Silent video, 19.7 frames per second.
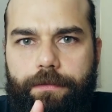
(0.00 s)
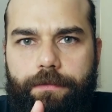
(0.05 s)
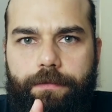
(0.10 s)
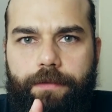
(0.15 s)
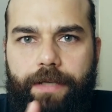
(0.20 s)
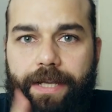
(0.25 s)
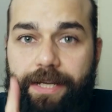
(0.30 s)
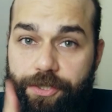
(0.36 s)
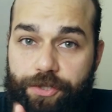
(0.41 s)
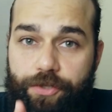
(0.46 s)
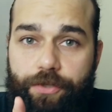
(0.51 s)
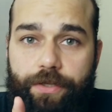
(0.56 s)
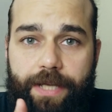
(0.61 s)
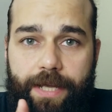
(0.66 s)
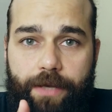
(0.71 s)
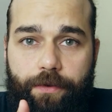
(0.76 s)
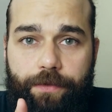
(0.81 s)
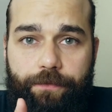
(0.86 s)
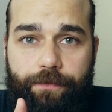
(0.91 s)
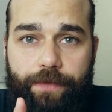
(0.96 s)
I can show you how
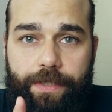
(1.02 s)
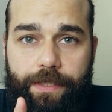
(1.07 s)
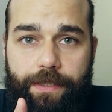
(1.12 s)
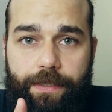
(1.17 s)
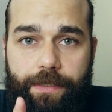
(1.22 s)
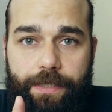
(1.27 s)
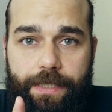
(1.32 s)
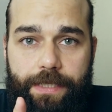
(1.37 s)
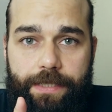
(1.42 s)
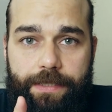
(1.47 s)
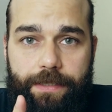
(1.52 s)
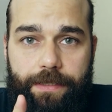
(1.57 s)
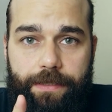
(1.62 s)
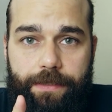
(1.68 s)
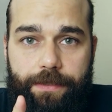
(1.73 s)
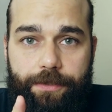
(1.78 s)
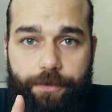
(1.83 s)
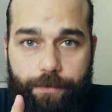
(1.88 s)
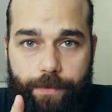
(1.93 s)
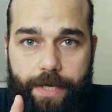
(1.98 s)
convenient and easy it
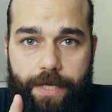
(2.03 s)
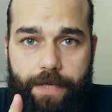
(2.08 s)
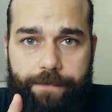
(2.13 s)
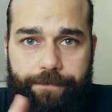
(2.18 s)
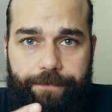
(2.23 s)
is. Ready?